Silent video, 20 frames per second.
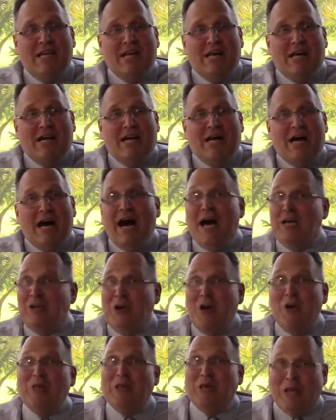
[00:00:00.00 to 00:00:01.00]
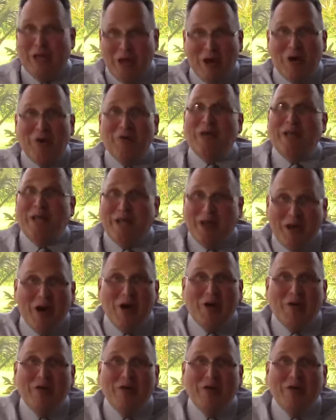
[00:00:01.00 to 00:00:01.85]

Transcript: uh, I know that I know that I know